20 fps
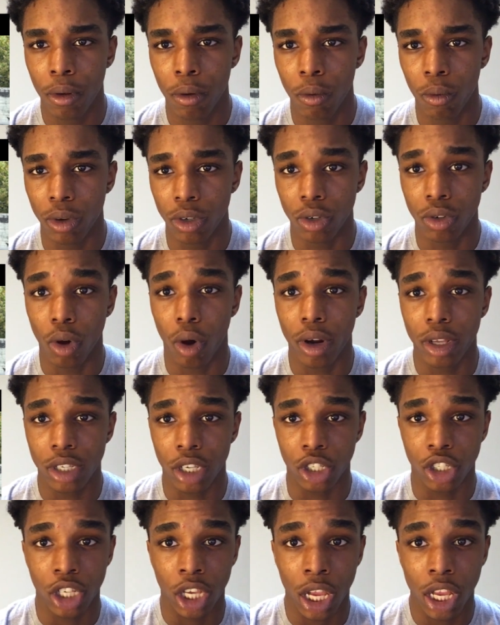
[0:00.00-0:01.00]
When you notice a
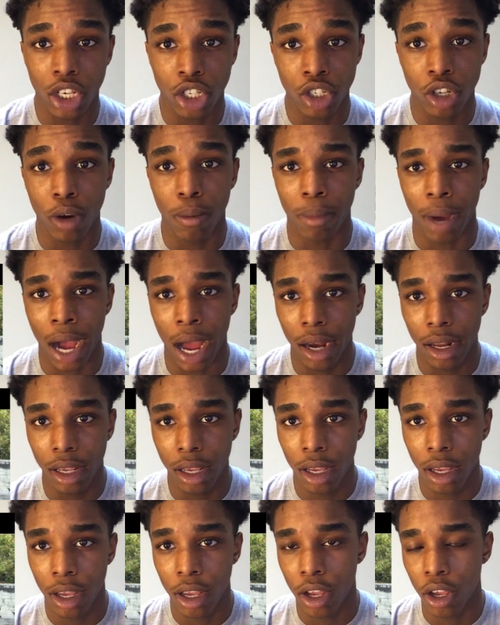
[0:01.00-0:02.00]
change in your body,
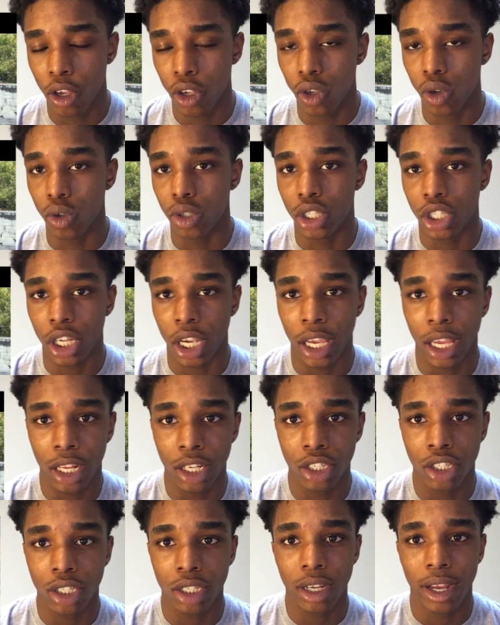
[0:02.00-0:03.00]
you
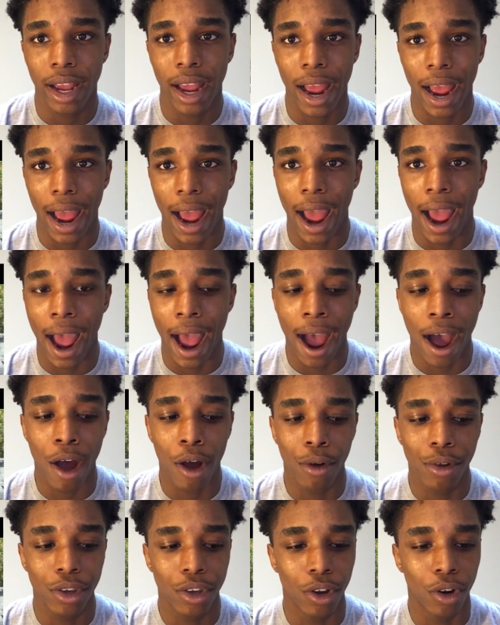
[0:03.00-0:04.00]
change
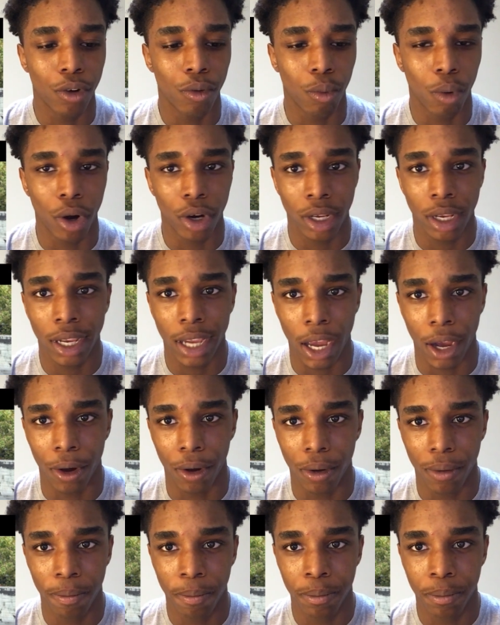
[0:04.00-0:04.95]
how you're working out,